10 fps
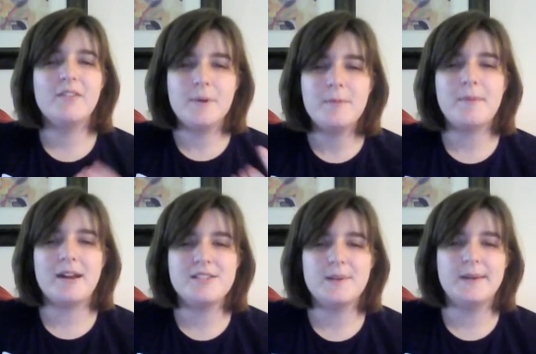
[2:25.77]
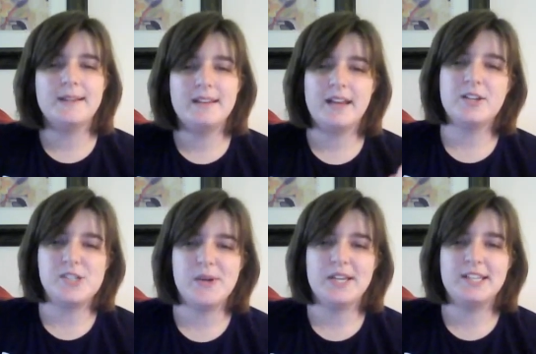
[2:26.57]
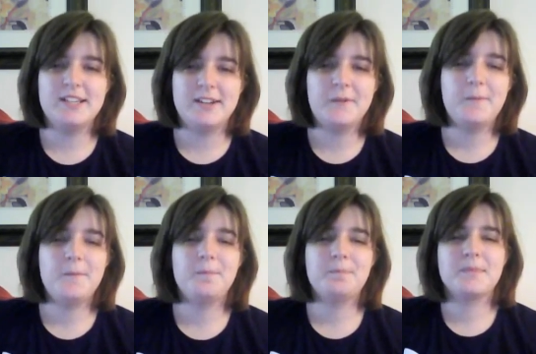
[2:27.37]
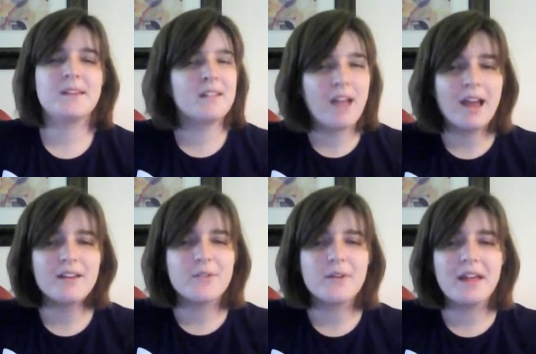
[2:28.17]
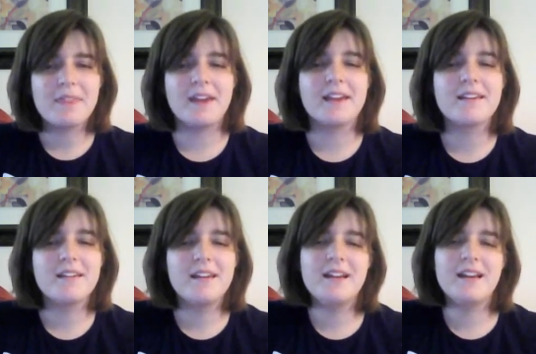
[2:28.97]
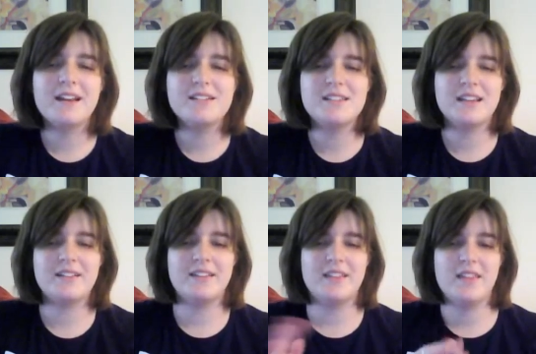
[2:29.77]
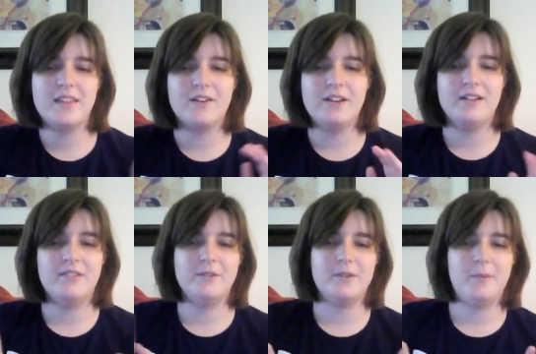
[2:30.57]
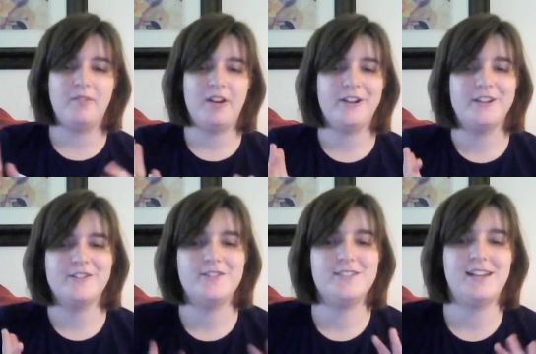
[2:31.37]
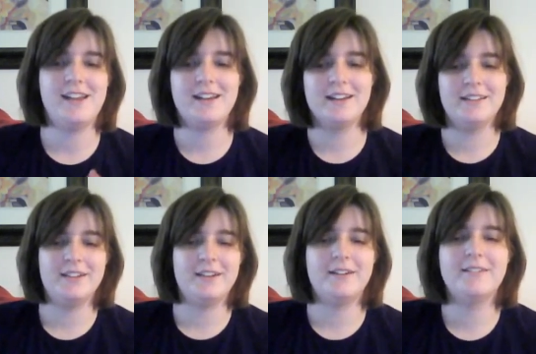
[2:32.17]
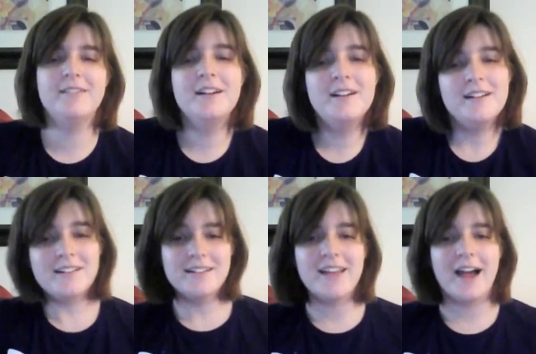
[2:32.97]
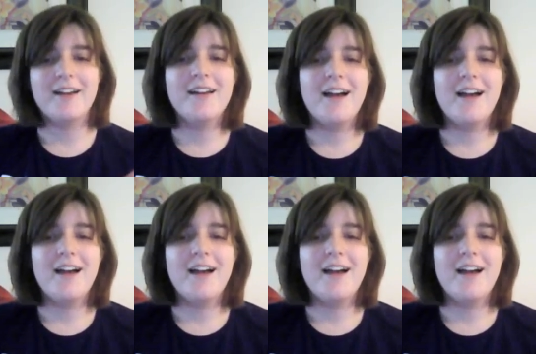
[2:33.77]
if I put my mind to it, I could do it, you know? of sort of that thing. And I just think like the theory of it would be very interesting and you know, yeah.